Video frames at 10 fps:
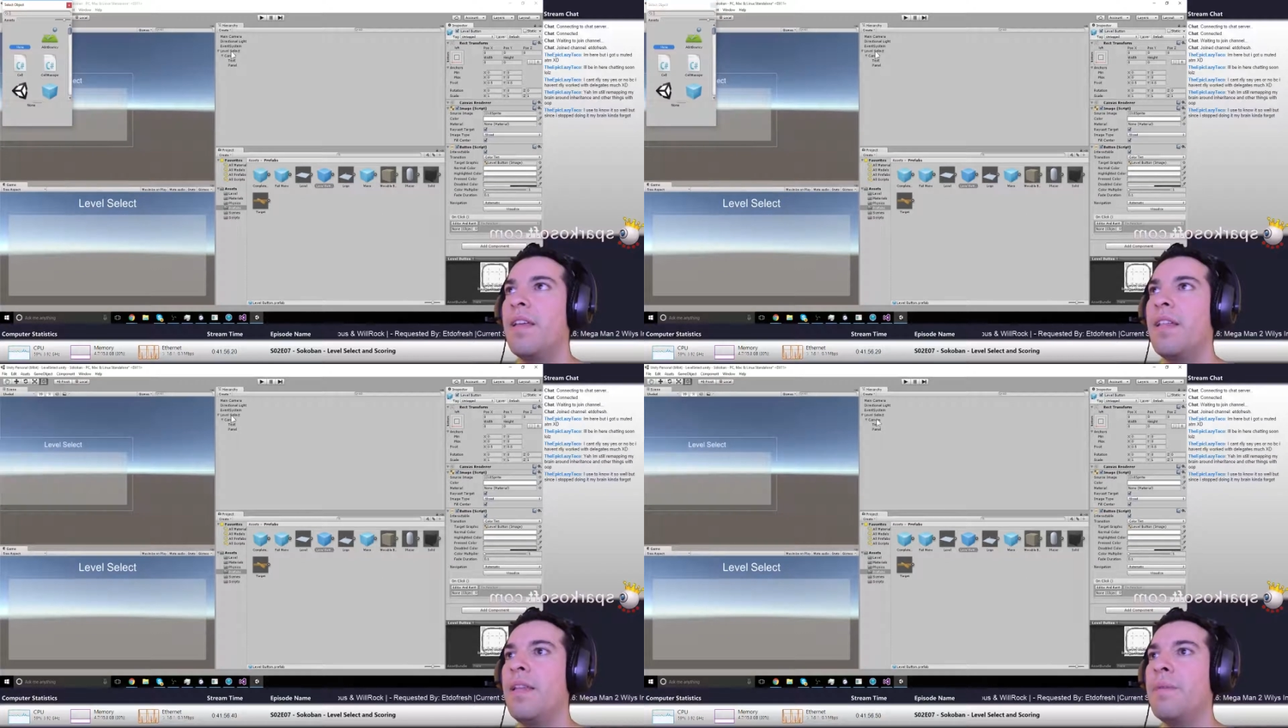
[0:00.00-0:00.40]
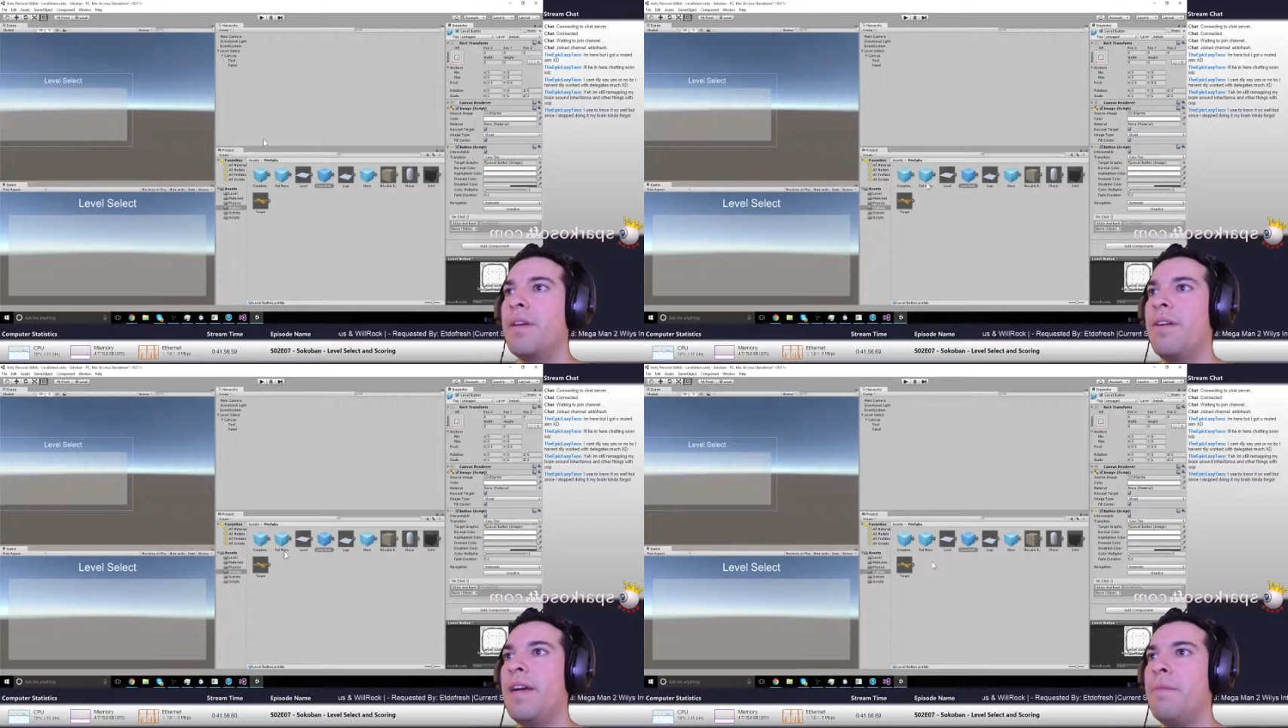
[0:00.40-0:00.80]
Let me
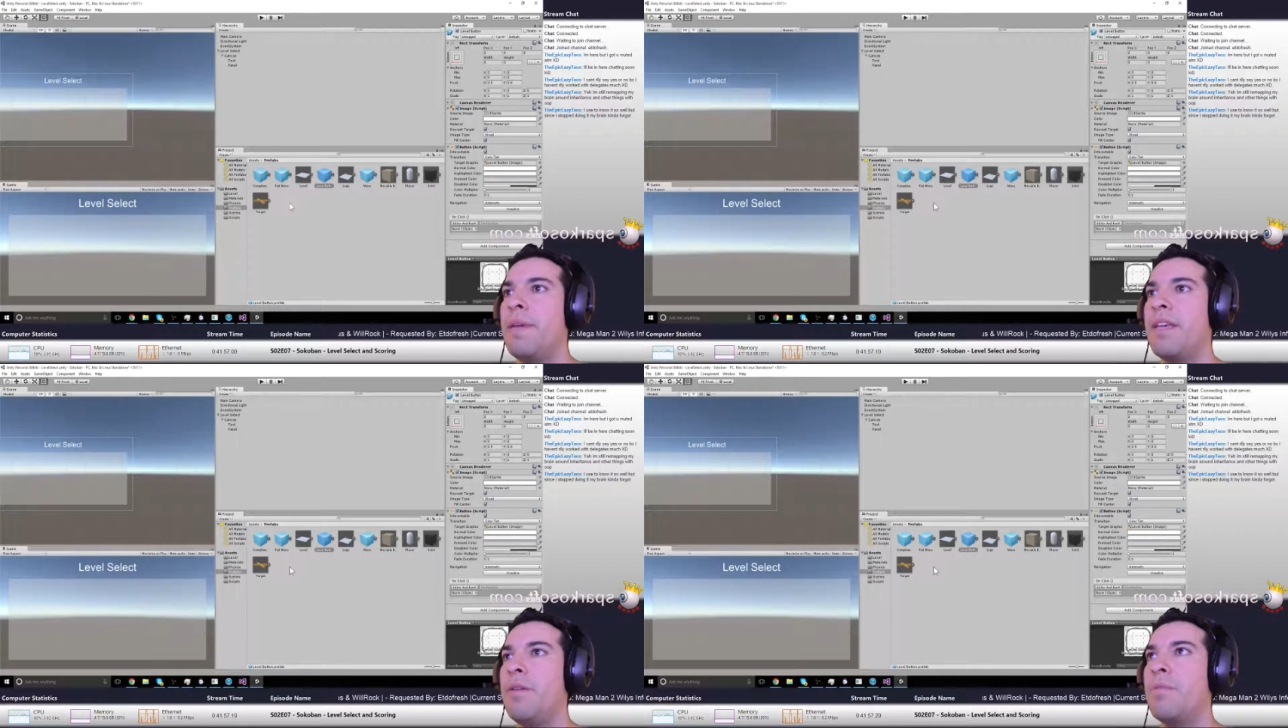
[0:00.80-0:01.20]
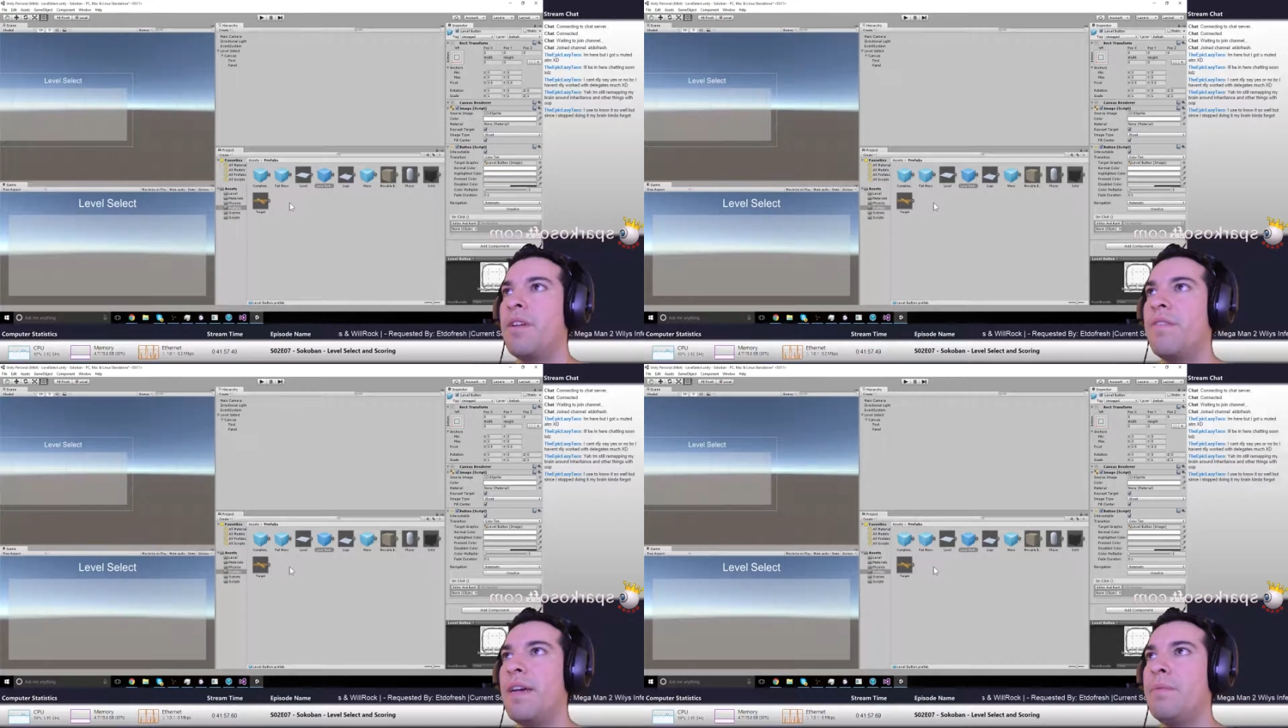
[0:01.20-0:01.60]
go ahead and make you a
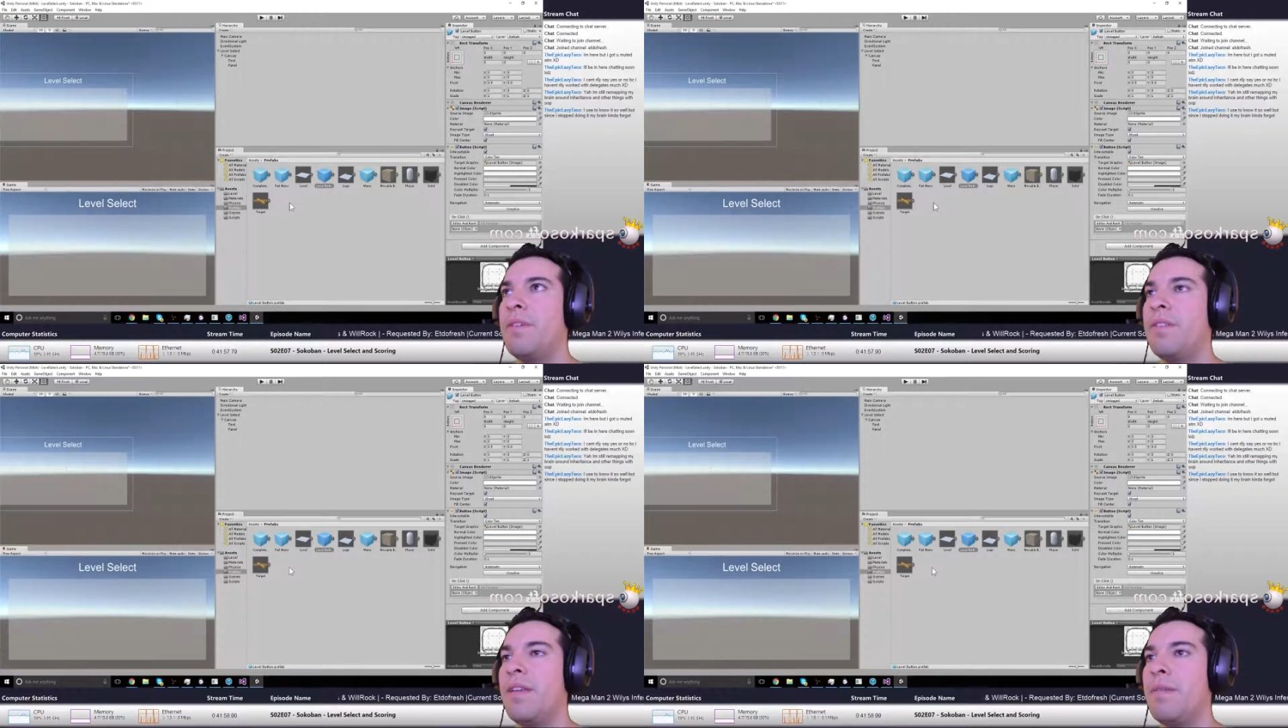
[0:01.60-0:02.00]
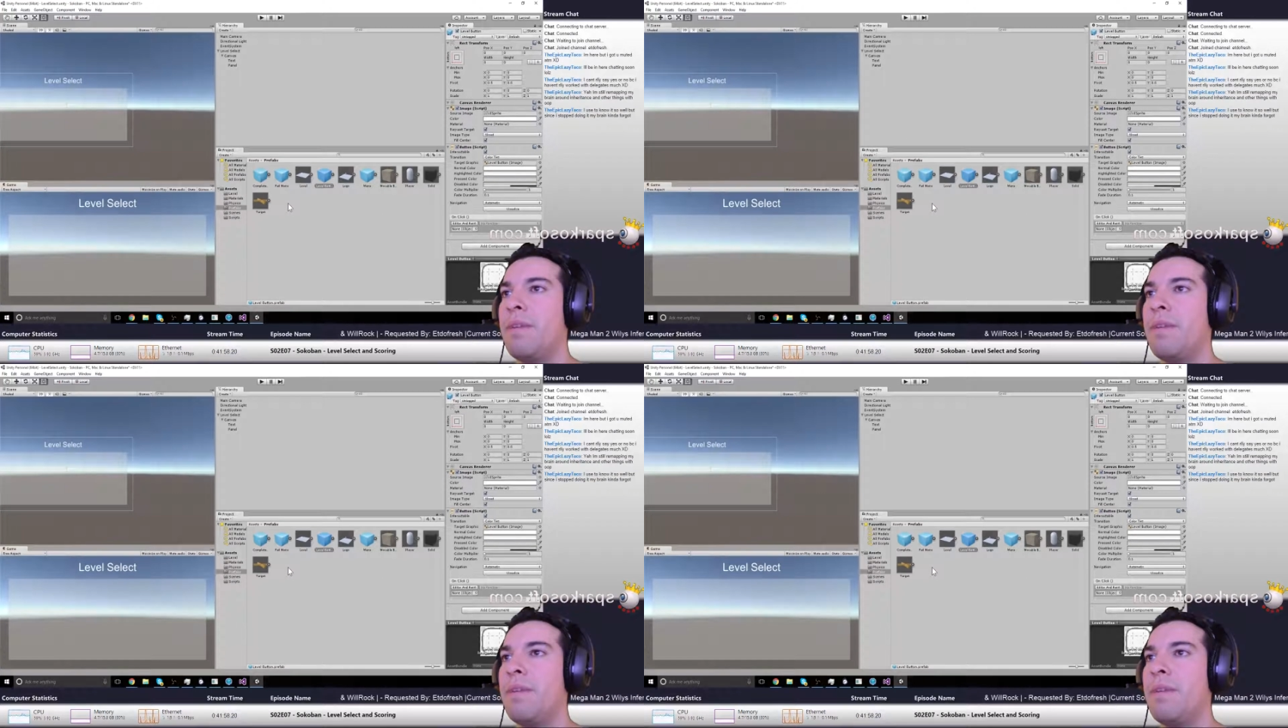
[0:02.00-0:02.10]
prefab too then, my